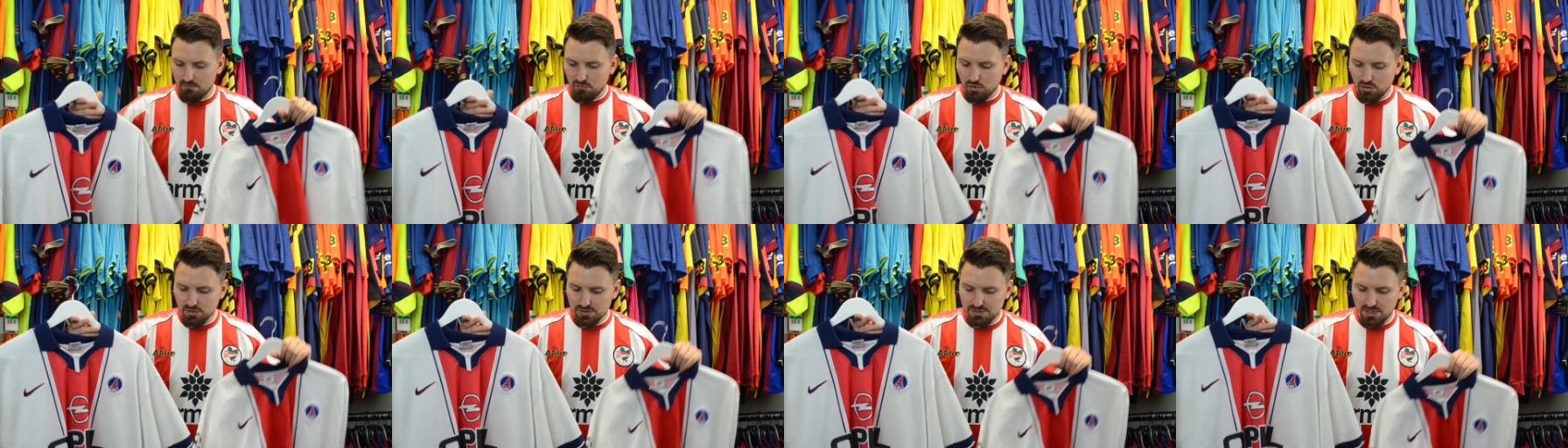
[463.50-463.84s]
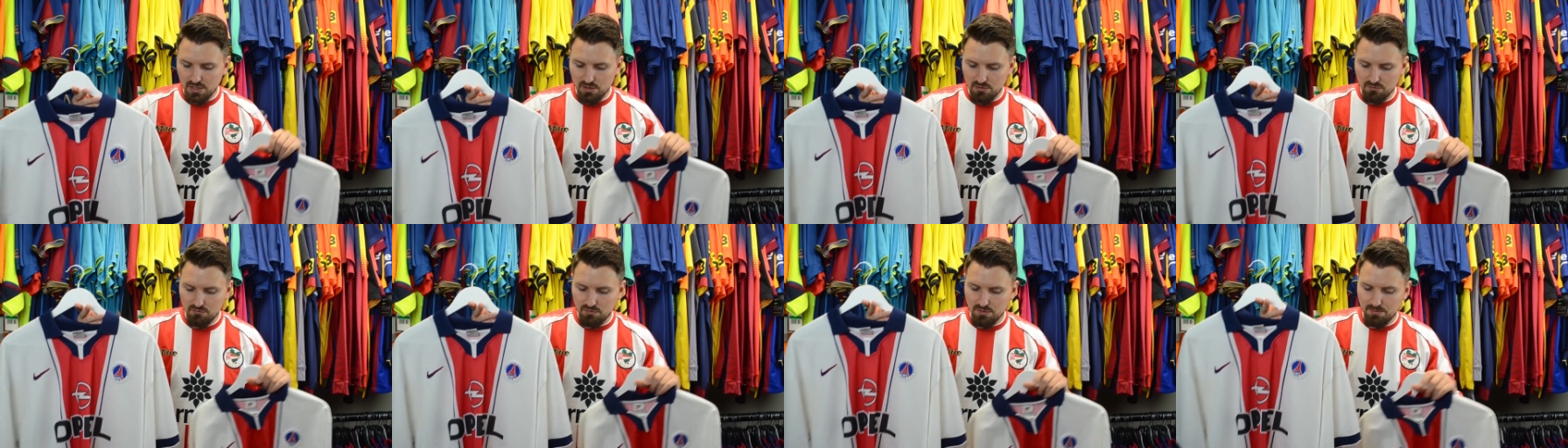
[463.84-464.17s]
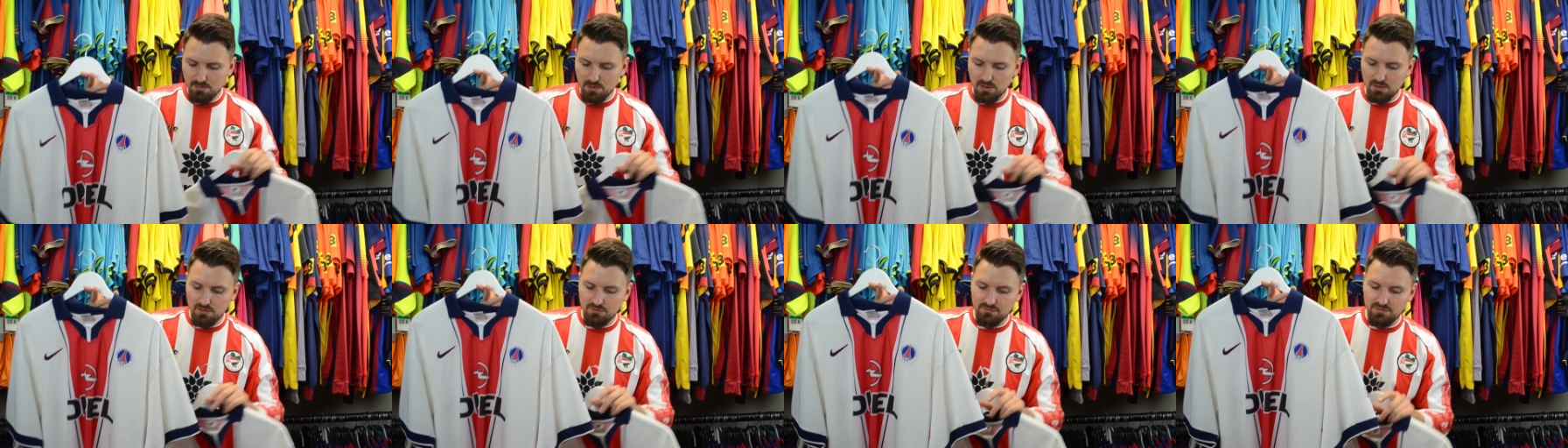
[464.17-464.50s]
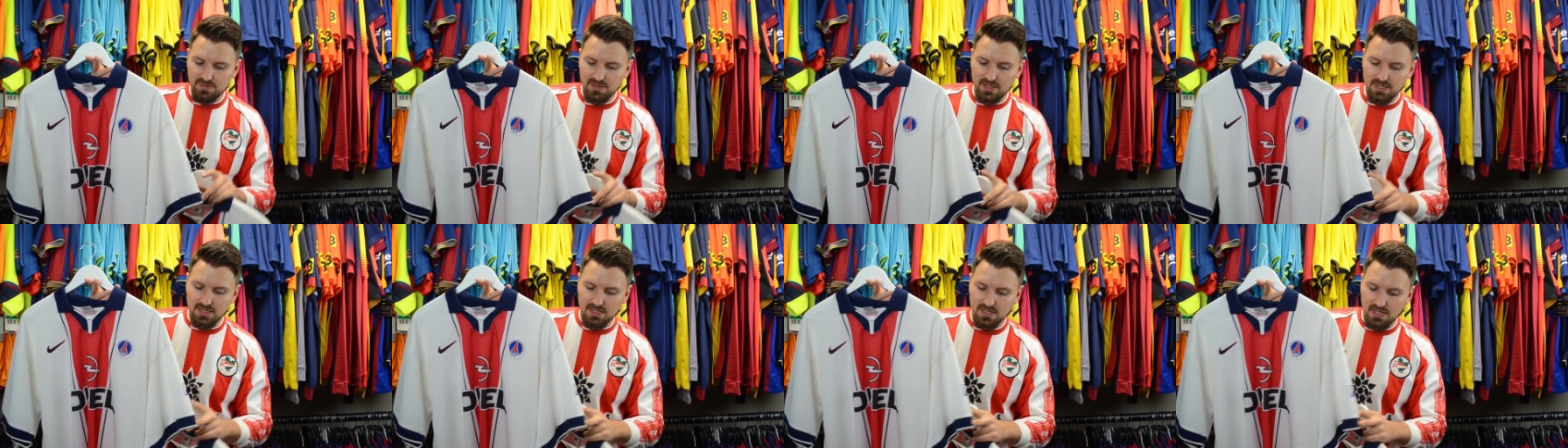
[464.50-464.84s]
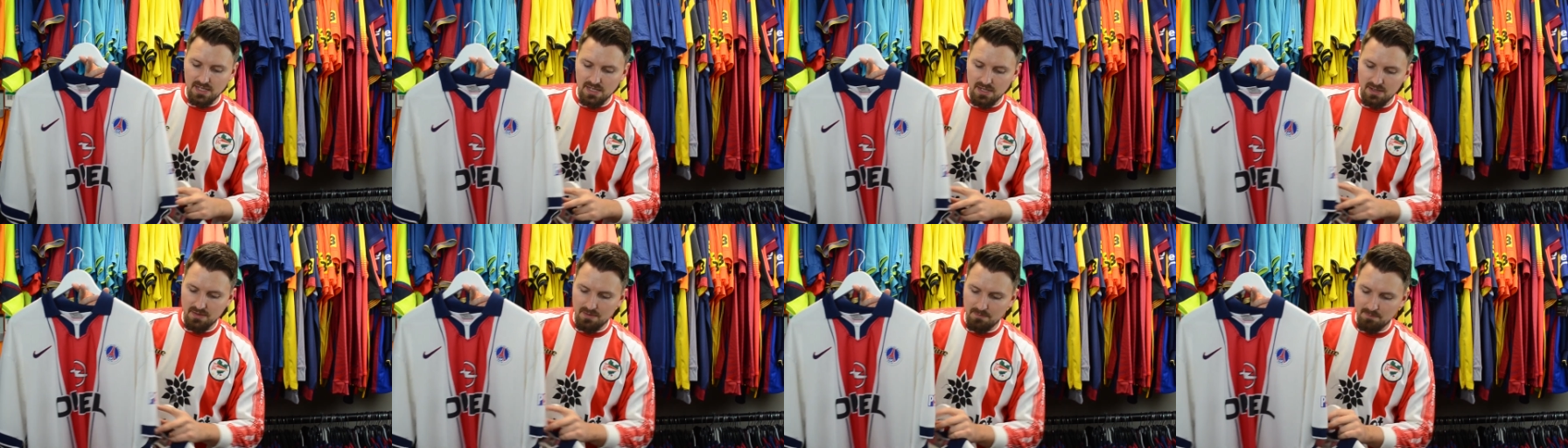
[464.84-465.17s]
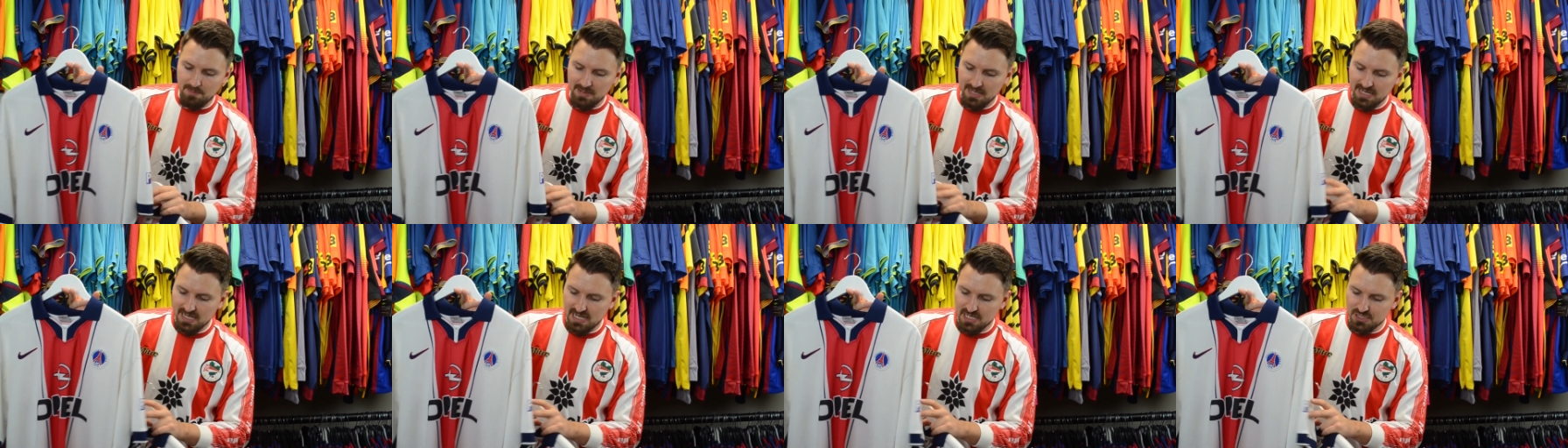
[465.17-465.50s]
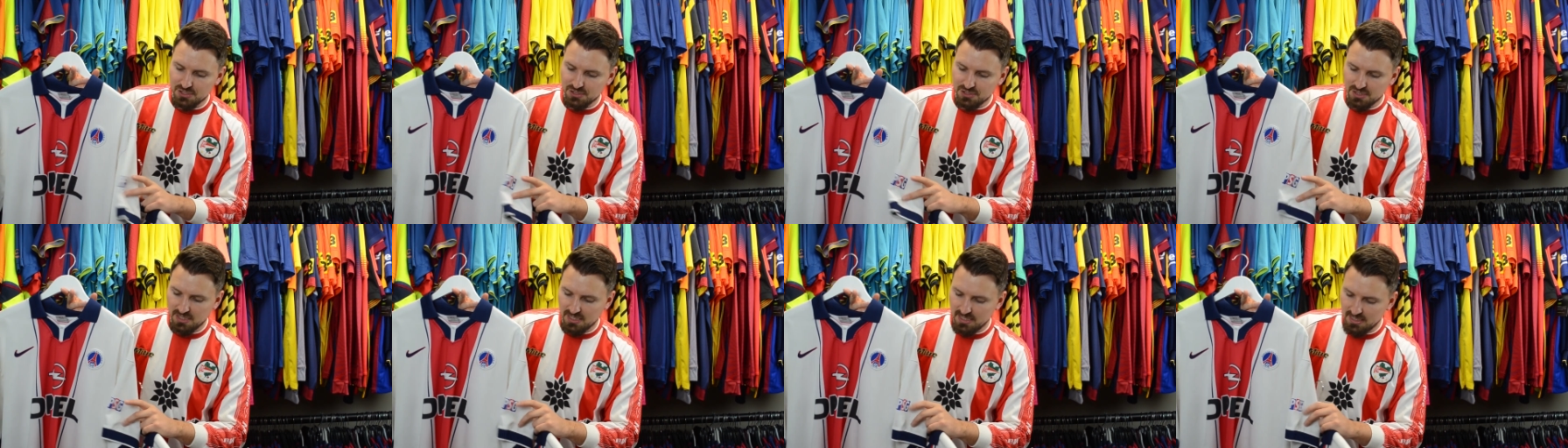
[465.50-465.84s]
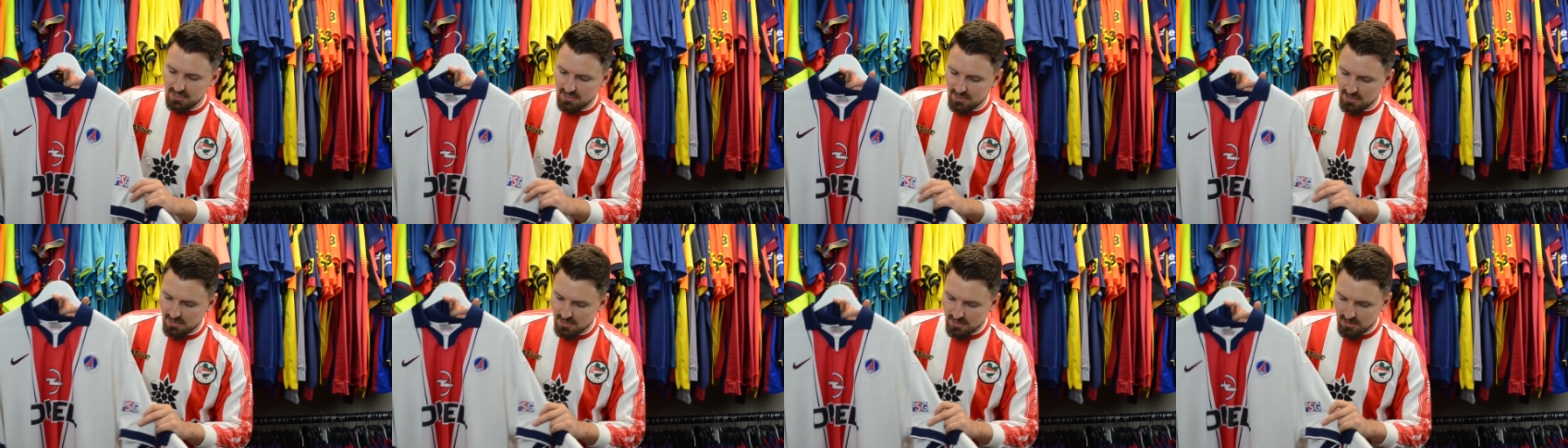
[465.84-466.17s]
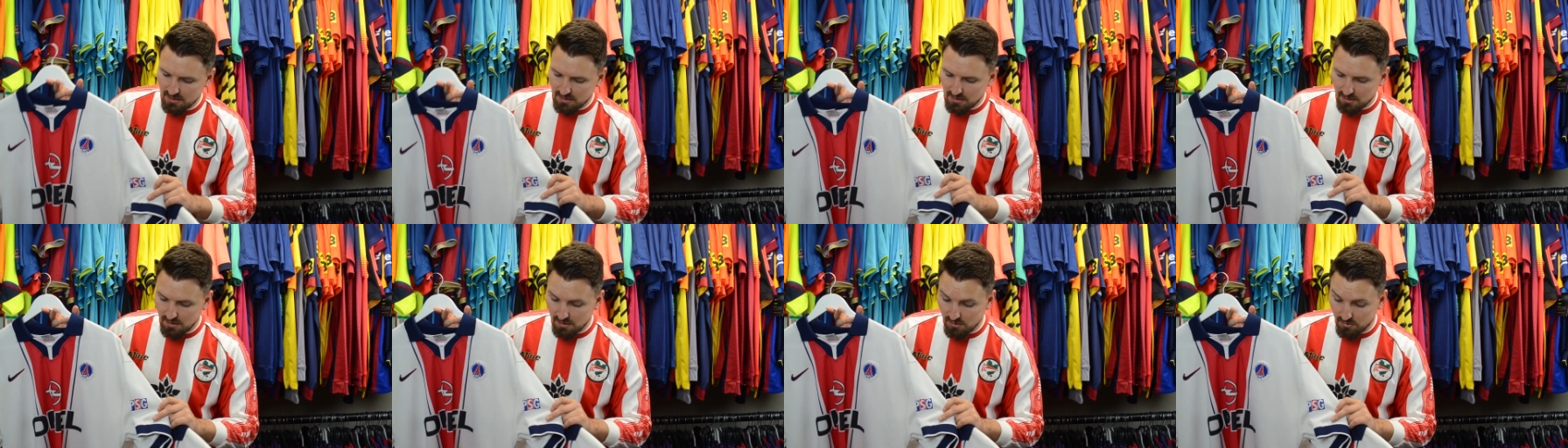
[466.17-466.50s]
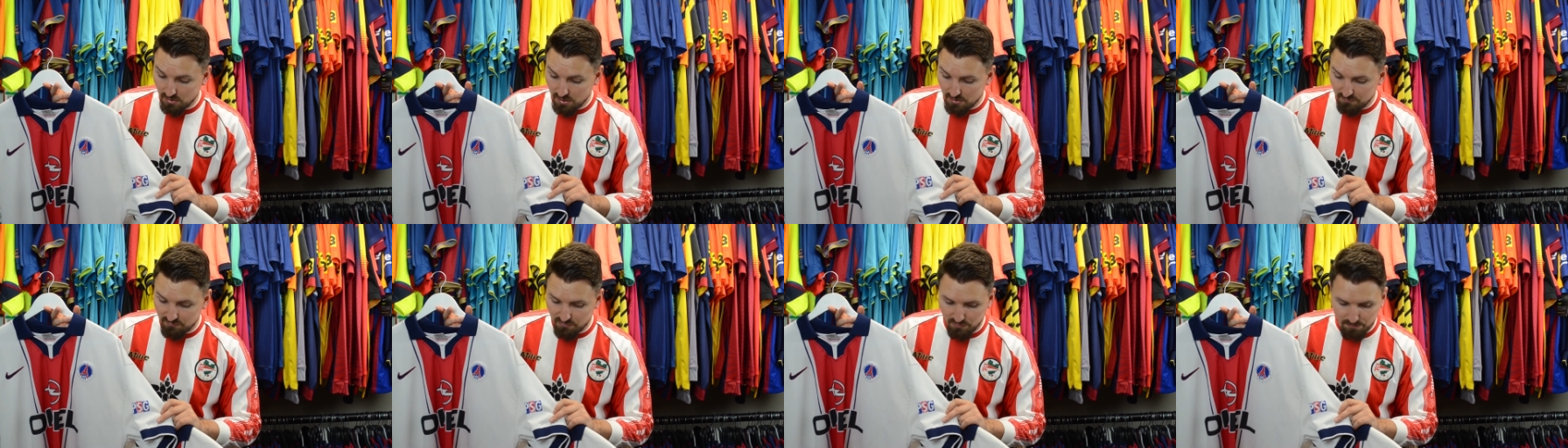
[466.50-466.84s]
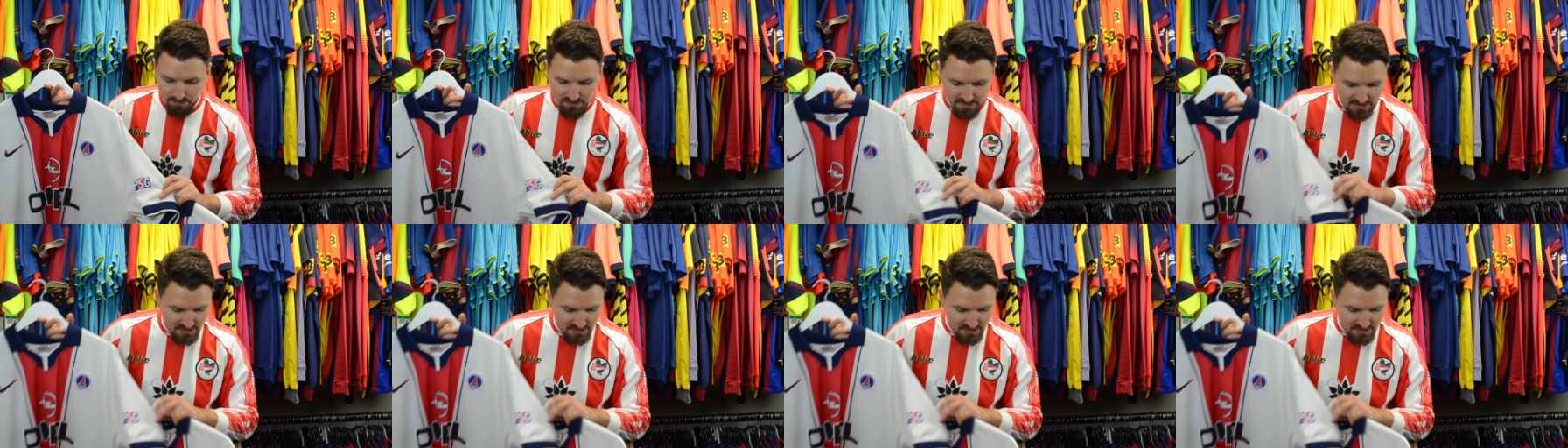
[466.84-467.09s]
They've also removed the uh, the P S G logo from the